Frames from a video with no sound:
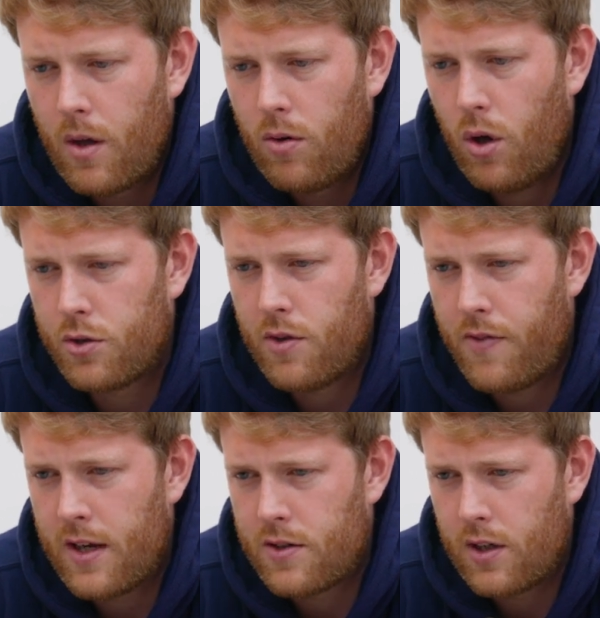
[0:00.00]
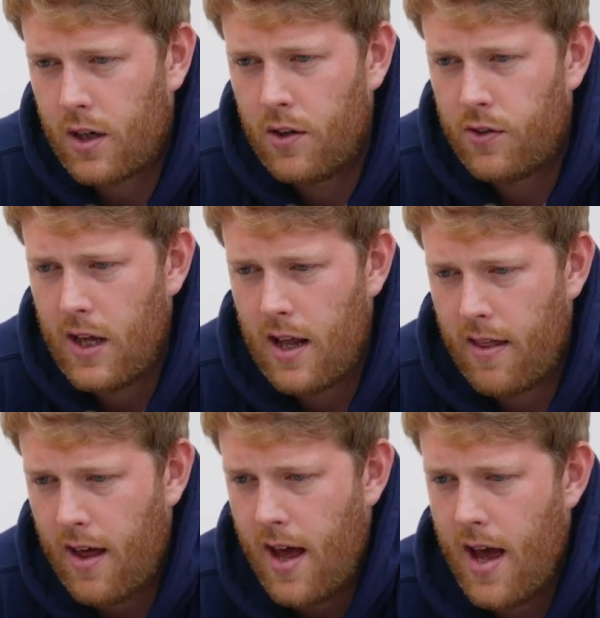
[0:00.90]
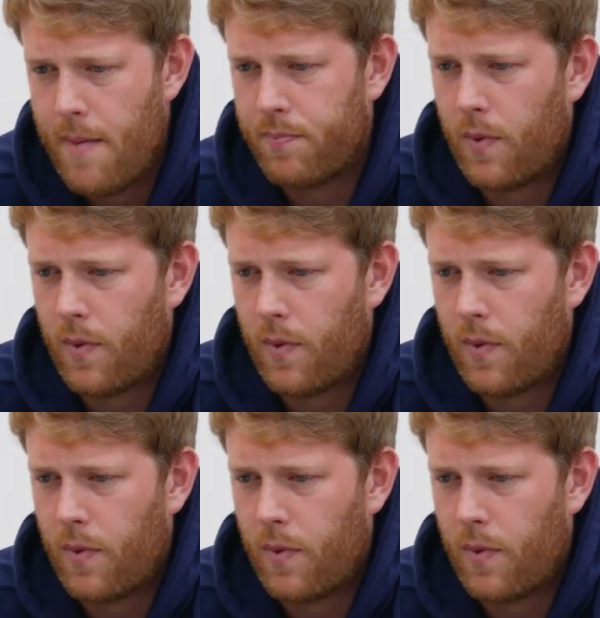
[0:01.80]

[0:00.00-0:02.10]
lots of things to consider there.